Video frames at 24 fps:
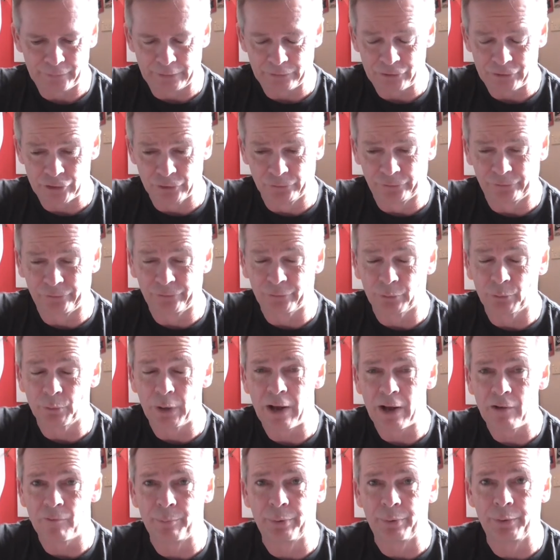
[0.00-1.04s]
it should still
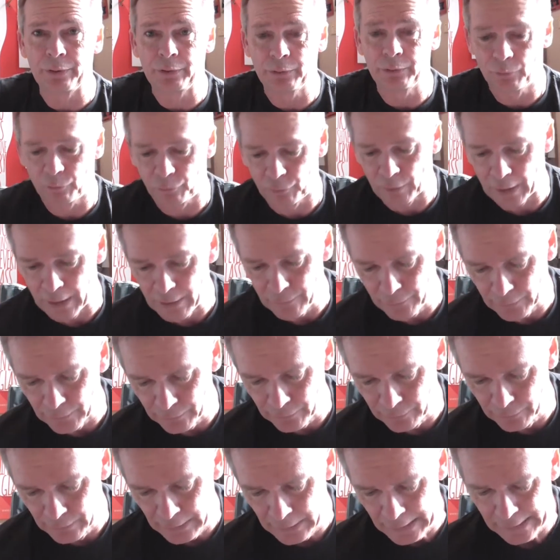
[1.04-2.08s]
have pretty good flavour,